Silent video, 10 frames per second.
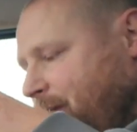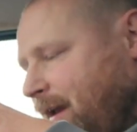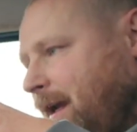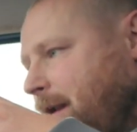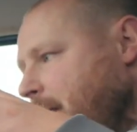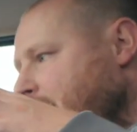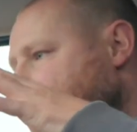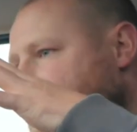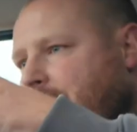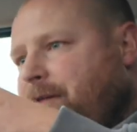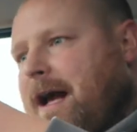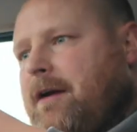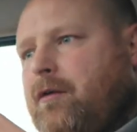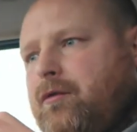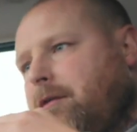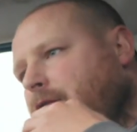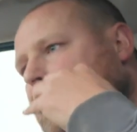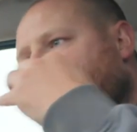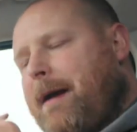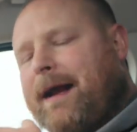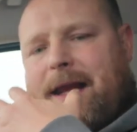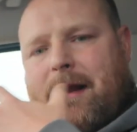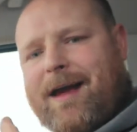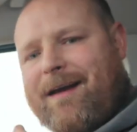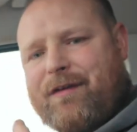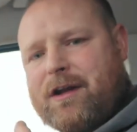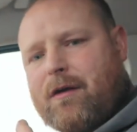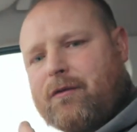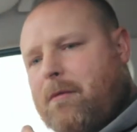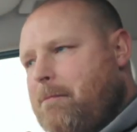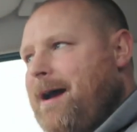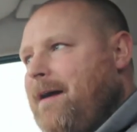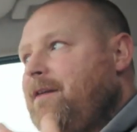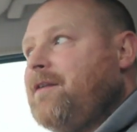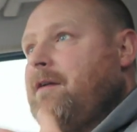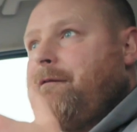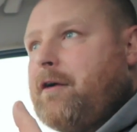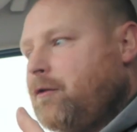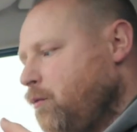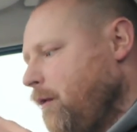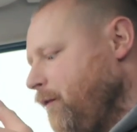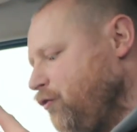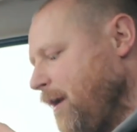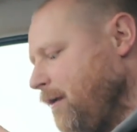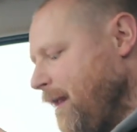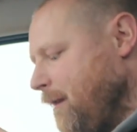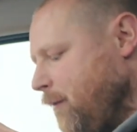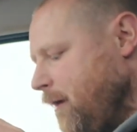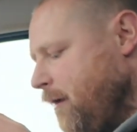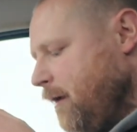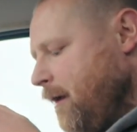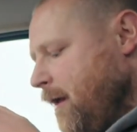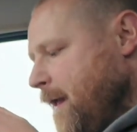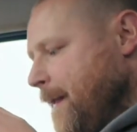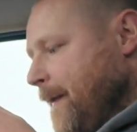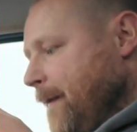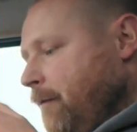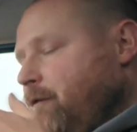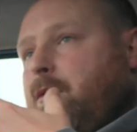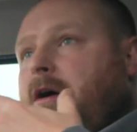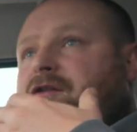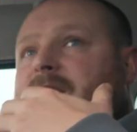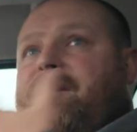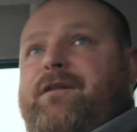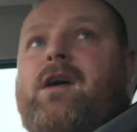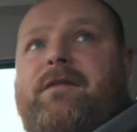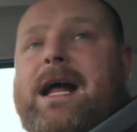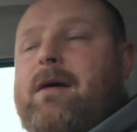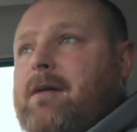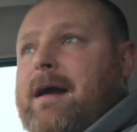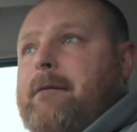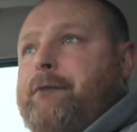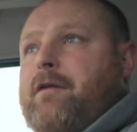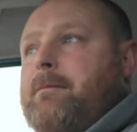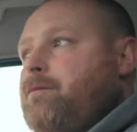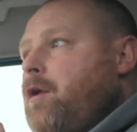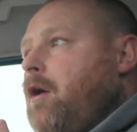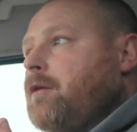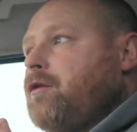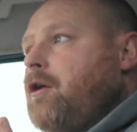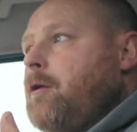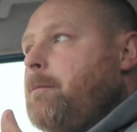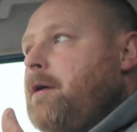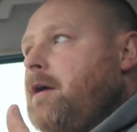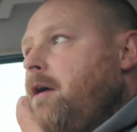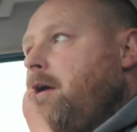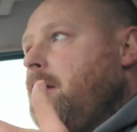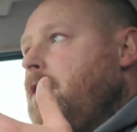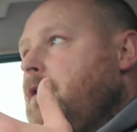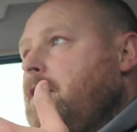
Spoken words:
seeing. Different angles will make it videos look better. This is the first one on the channel anyway. If you're watching this further down the line from October